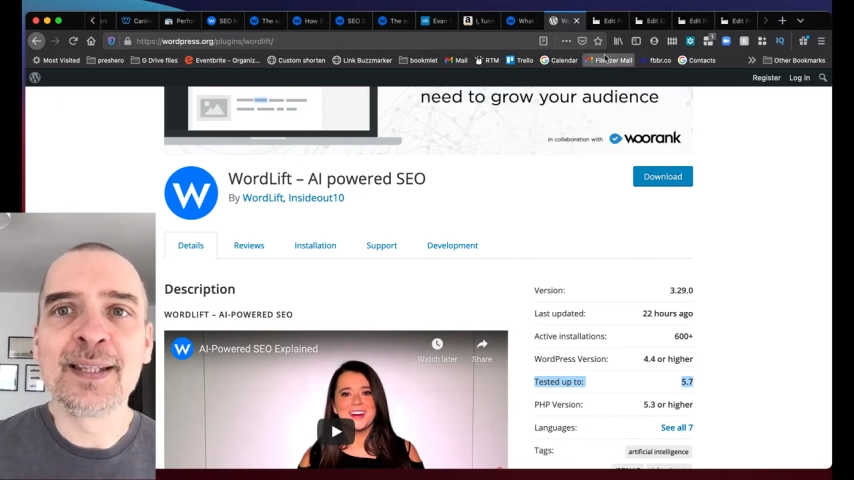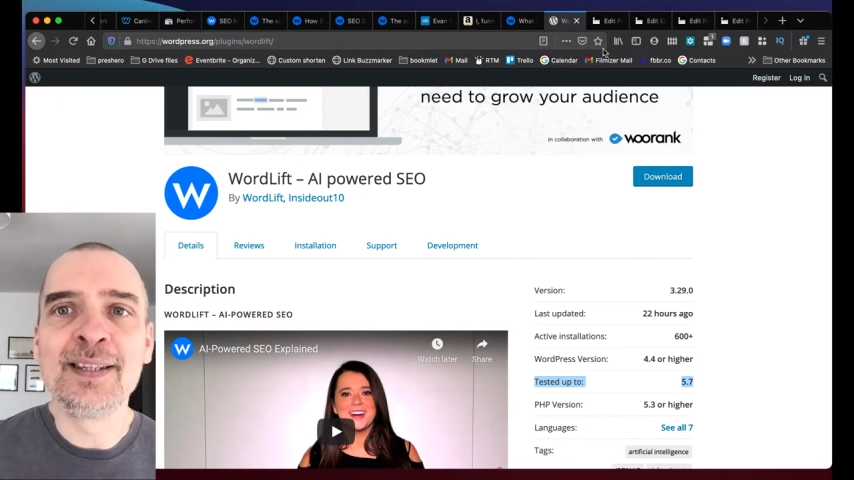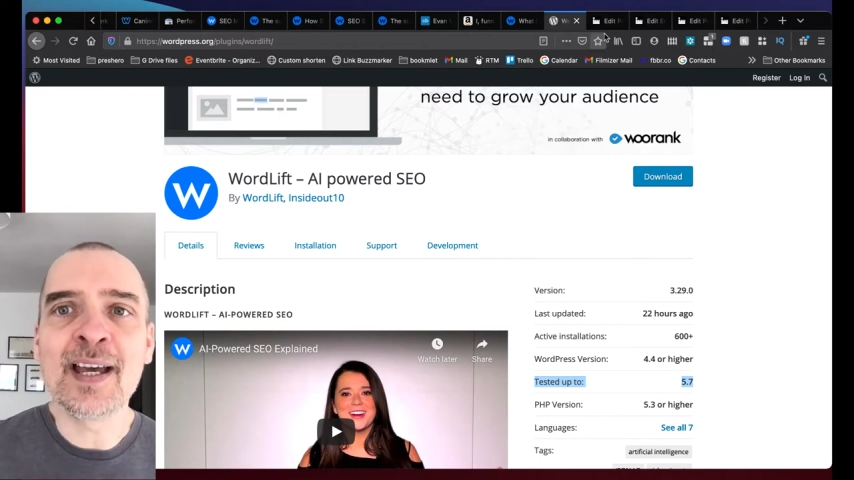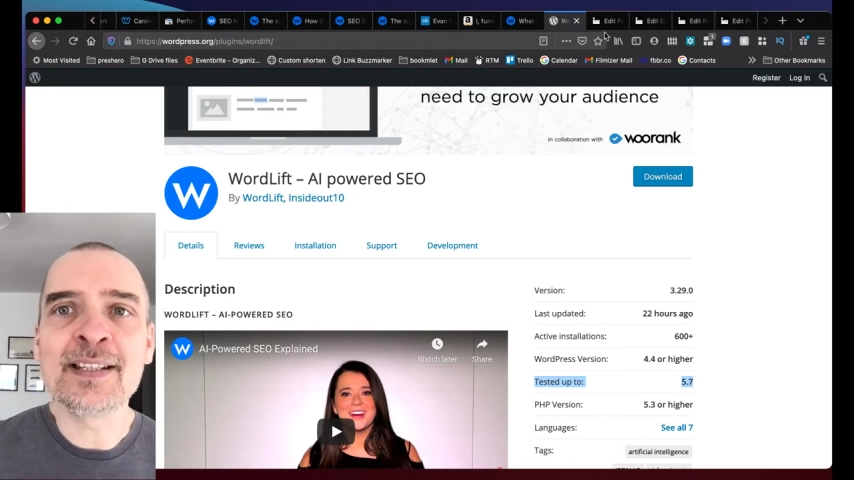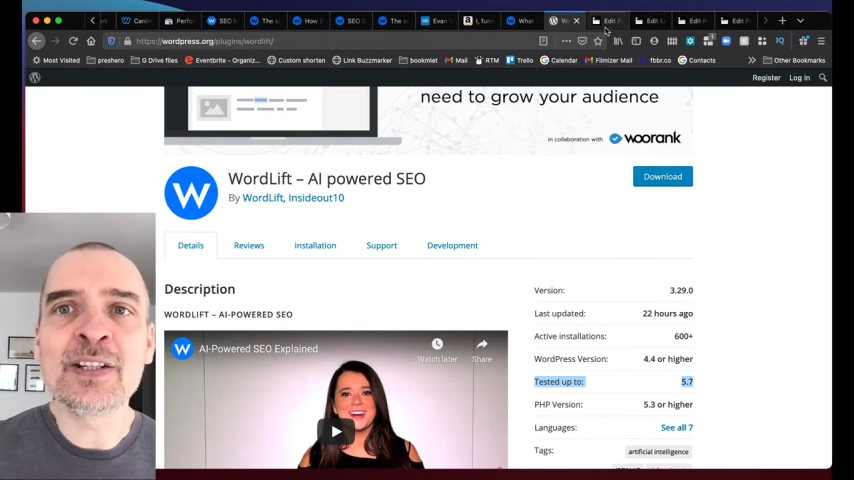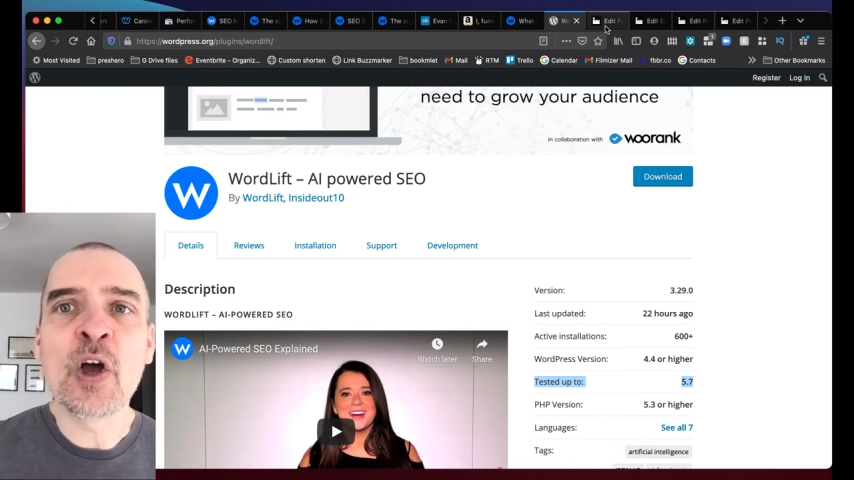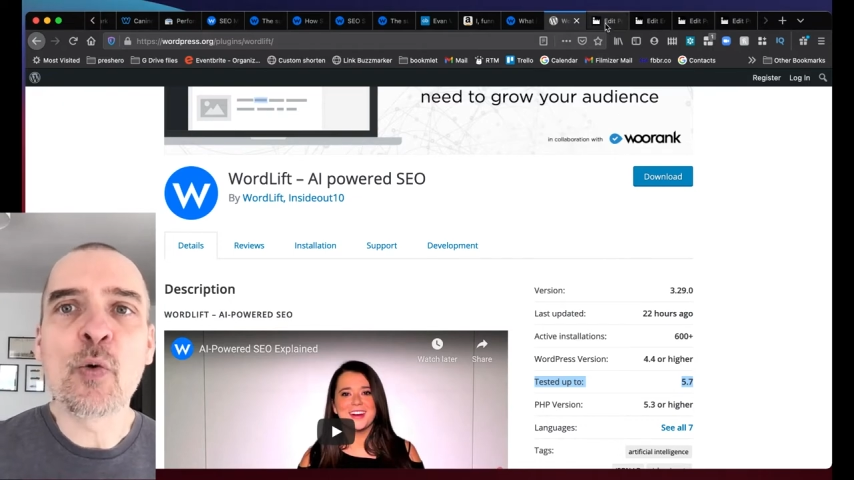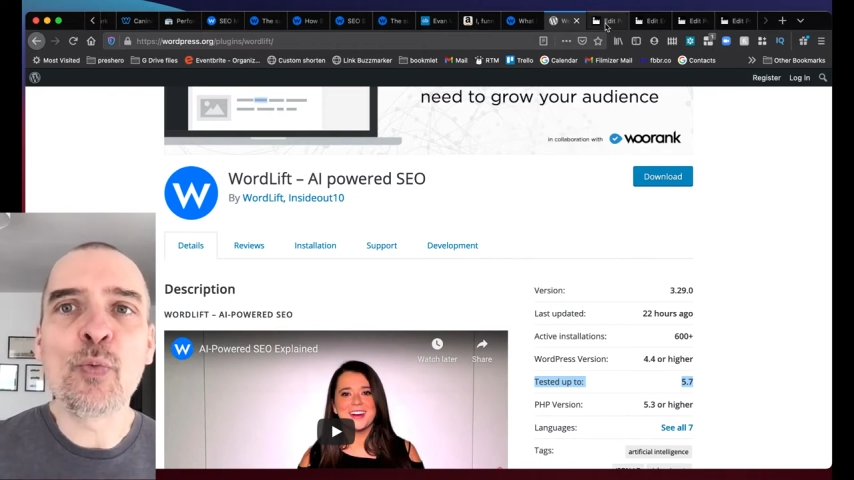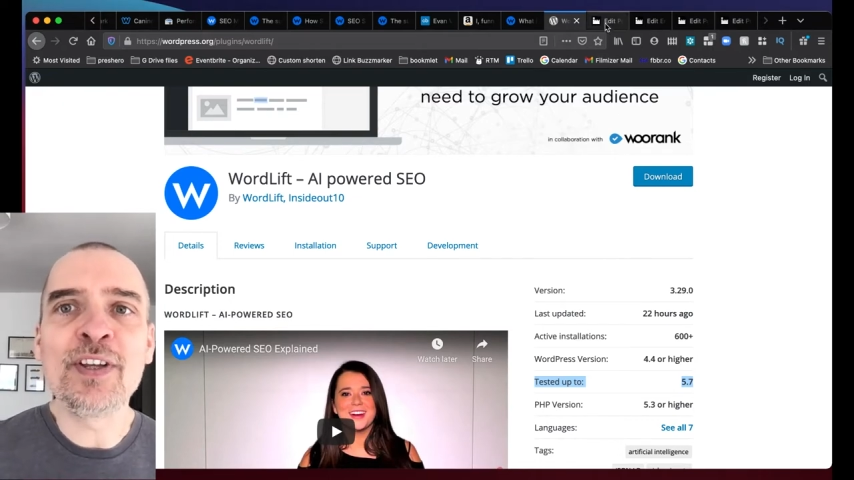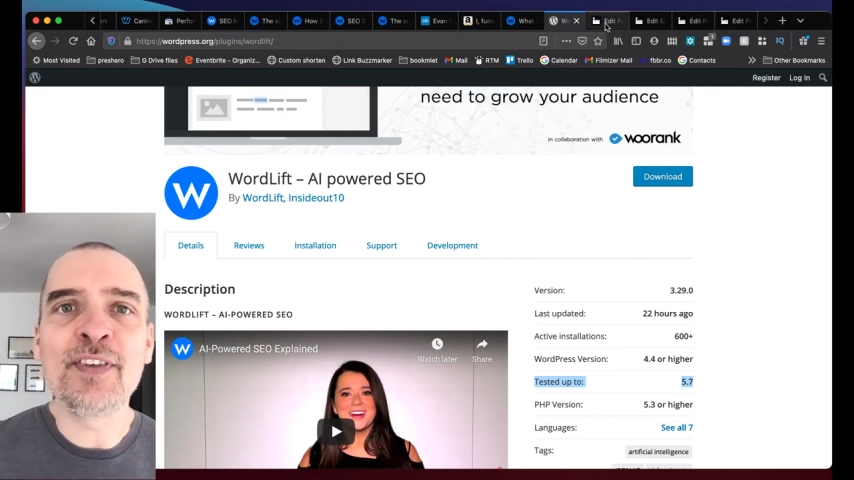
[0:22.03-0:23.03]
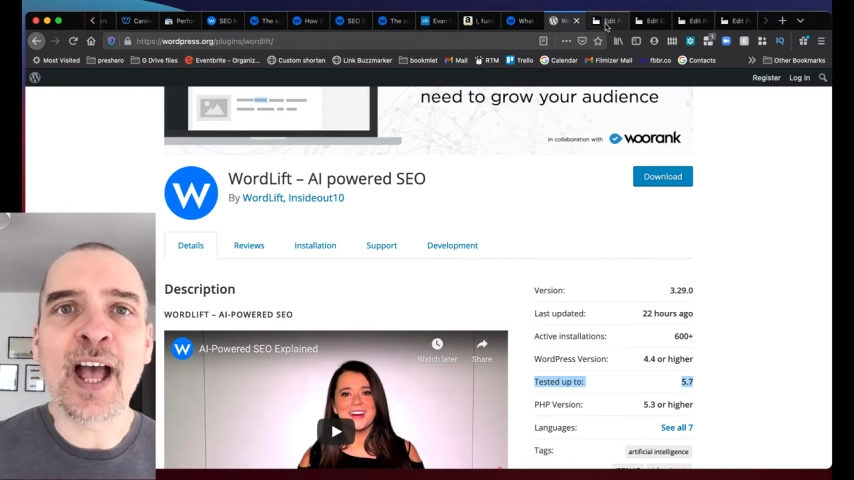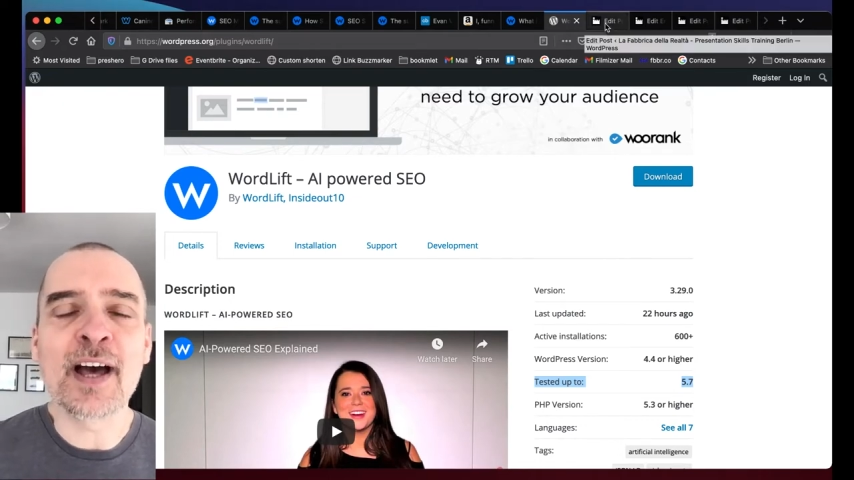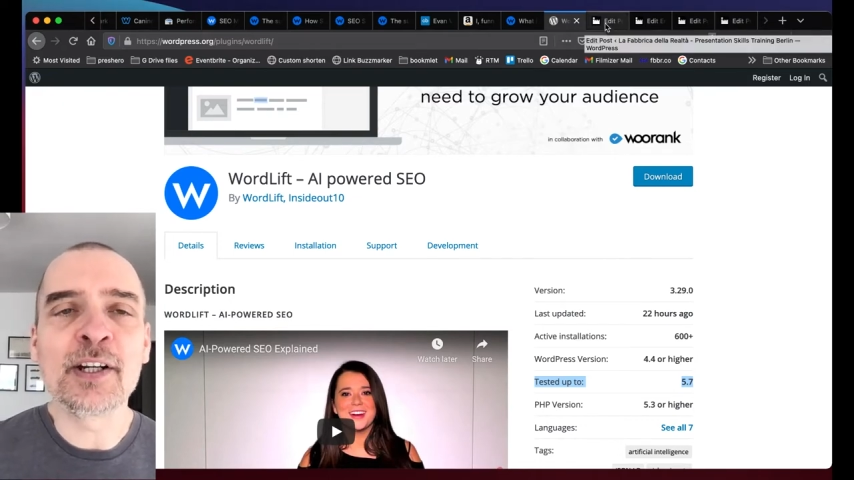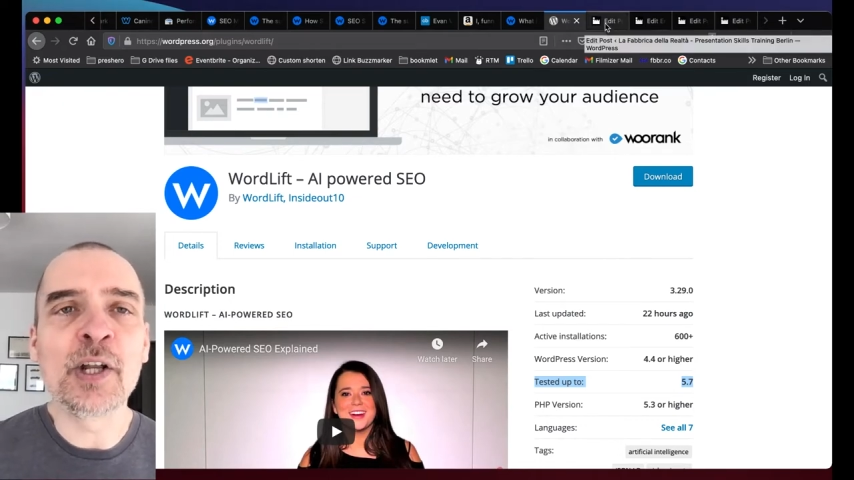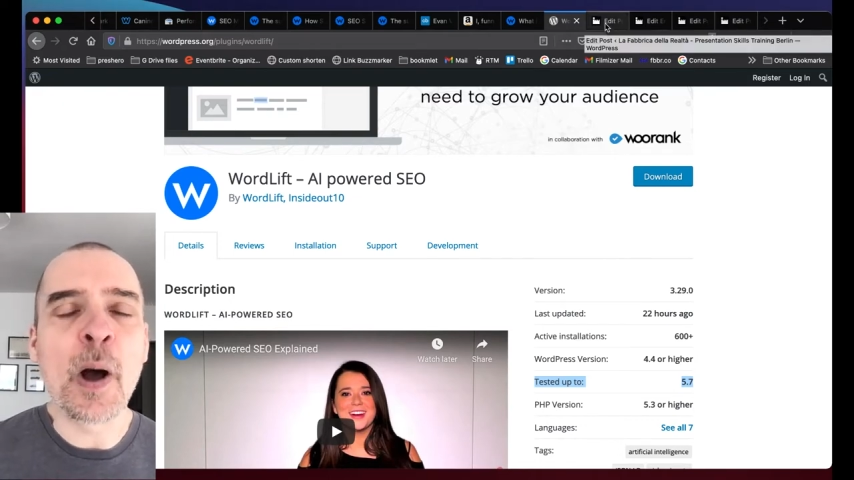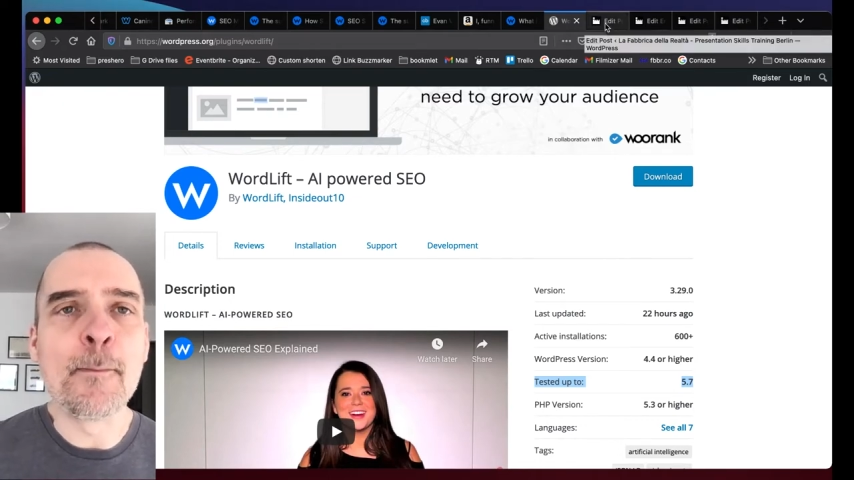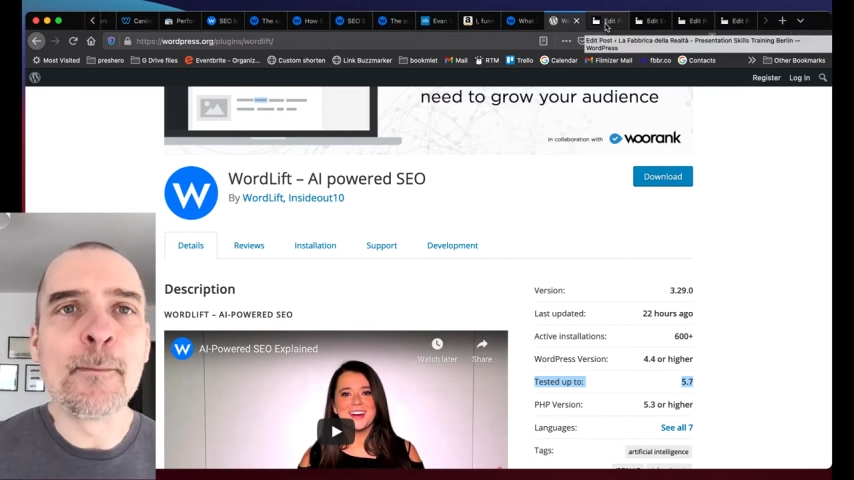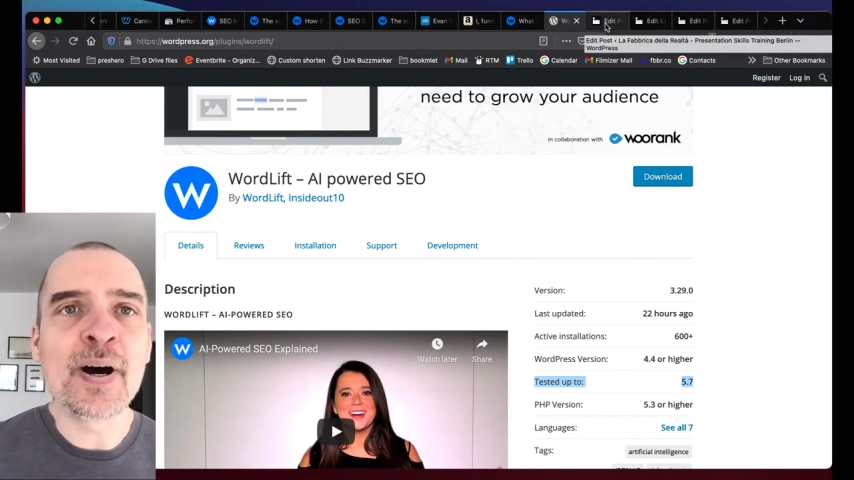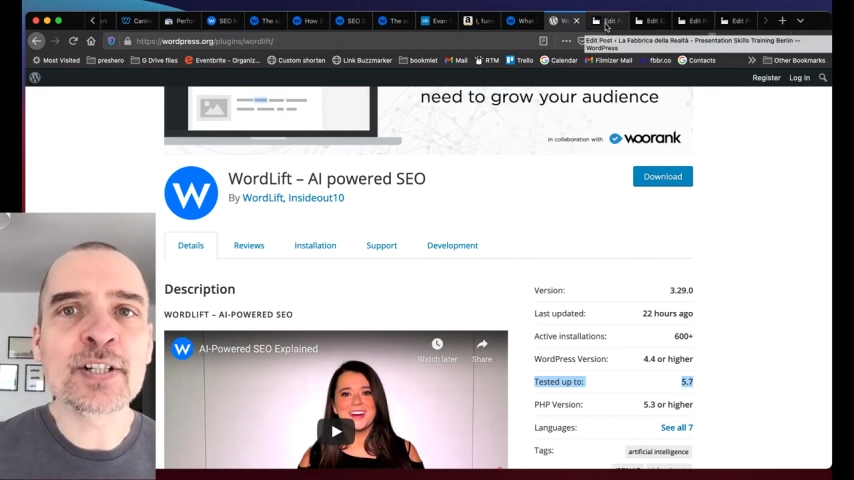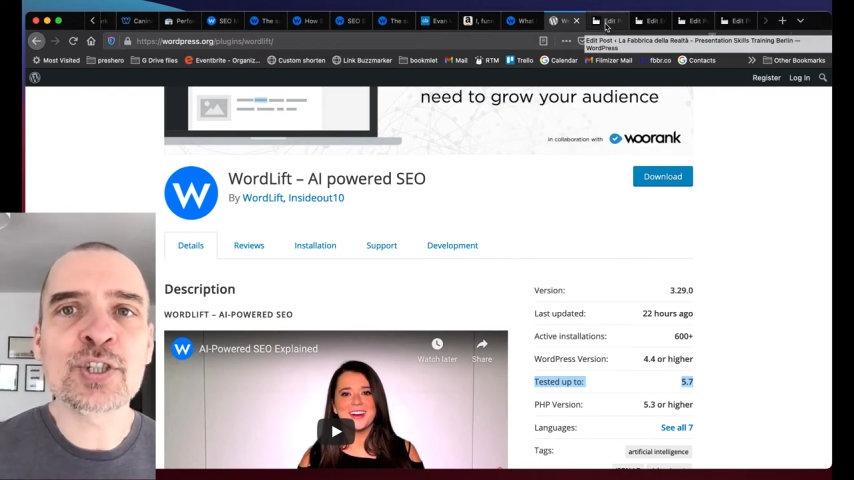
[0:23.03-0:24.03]
Then we've added a
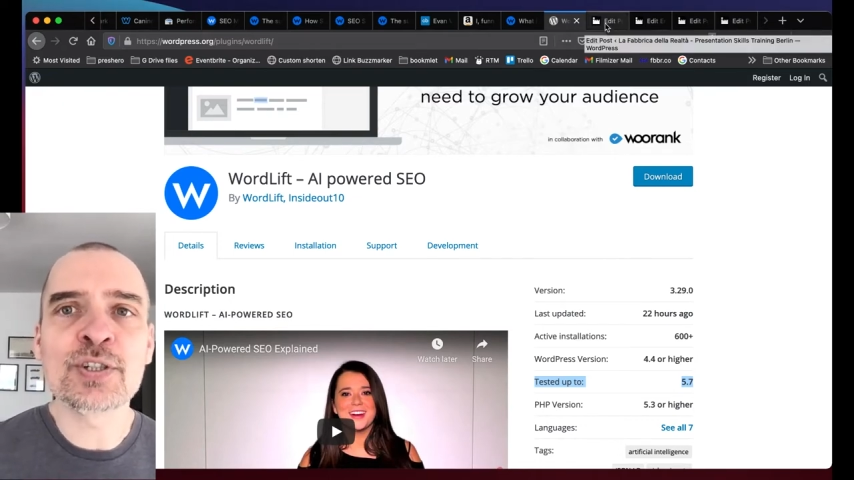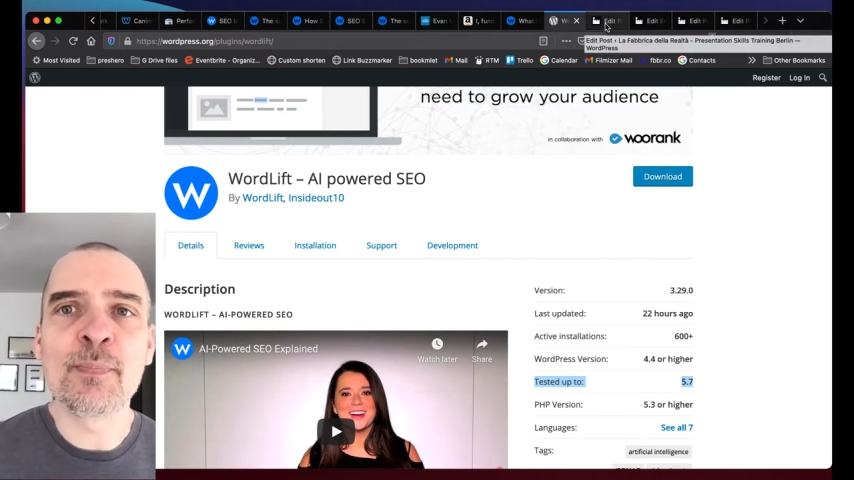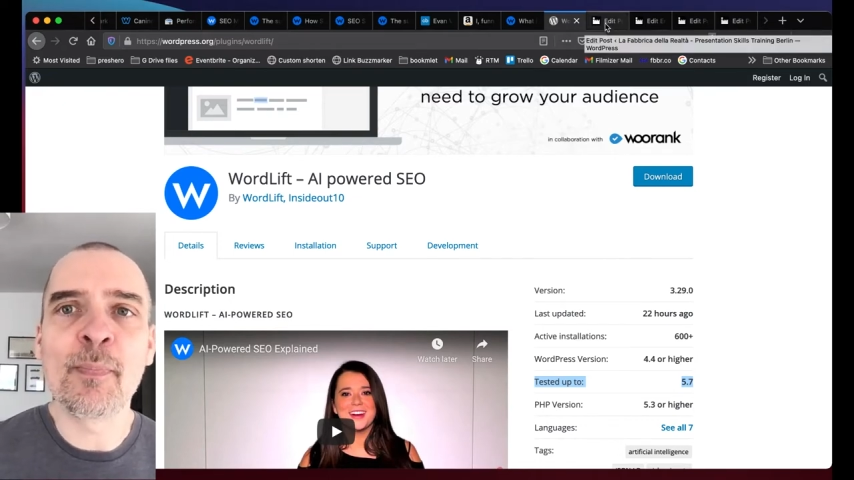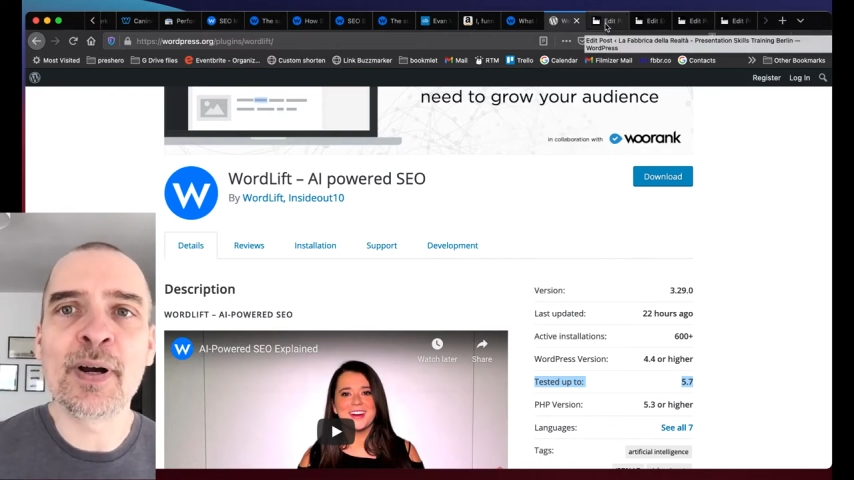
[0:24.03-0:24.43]
much